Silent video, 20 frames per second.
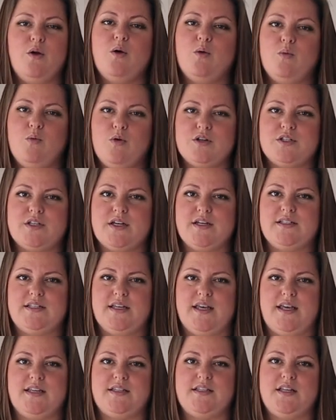what I
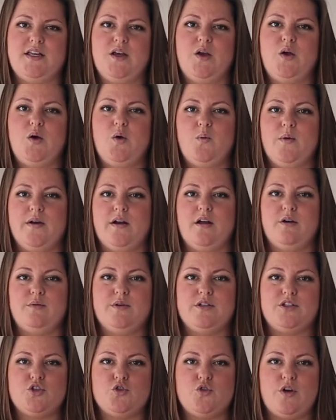did when I
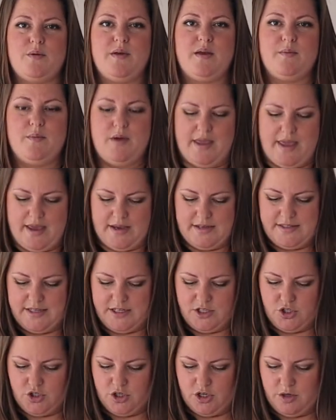was trimming my excess
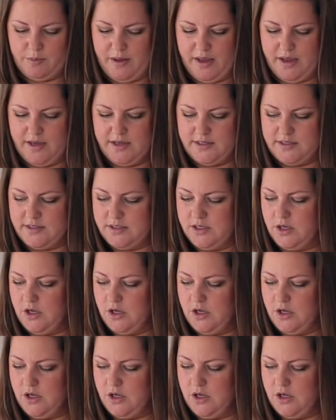sugar paste